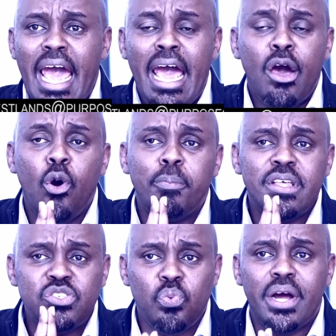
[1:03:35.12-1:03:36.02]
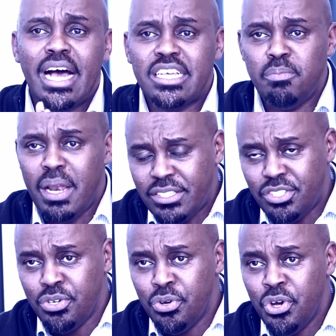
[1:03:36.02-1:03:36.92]
I hope this word has
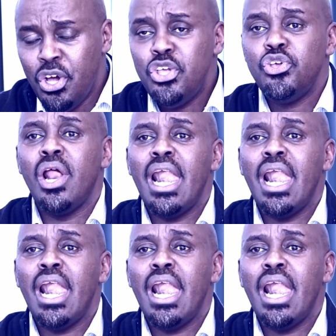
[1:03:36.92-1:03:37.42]
blessed you. Your